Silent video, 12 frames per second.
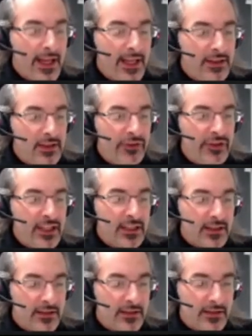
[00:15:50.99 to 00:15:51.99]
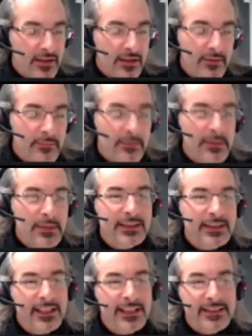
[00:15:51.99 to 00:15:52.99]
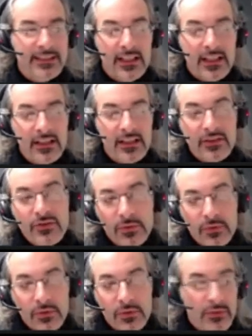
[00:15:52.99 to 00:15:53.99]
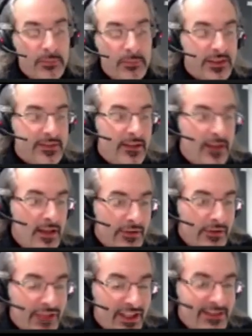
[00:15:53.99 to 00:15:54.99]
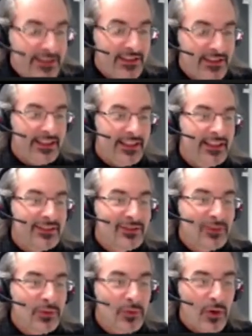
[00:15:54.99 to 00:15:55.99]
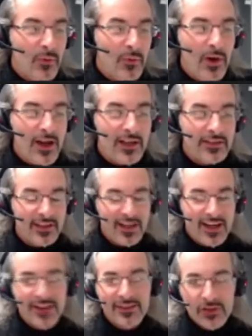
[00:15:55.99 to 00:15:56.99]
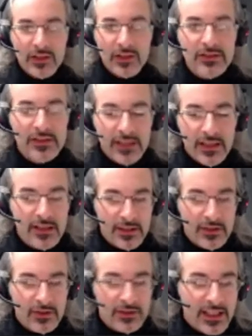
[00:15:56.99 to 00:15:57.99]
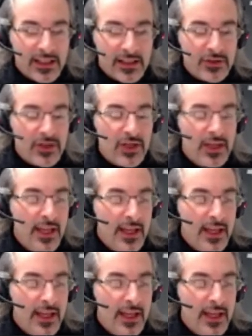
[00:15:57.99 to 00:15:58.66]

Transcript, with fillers: and you see uh, maybe 10 is large, who knows, but certainly two or one are not, uh, not large.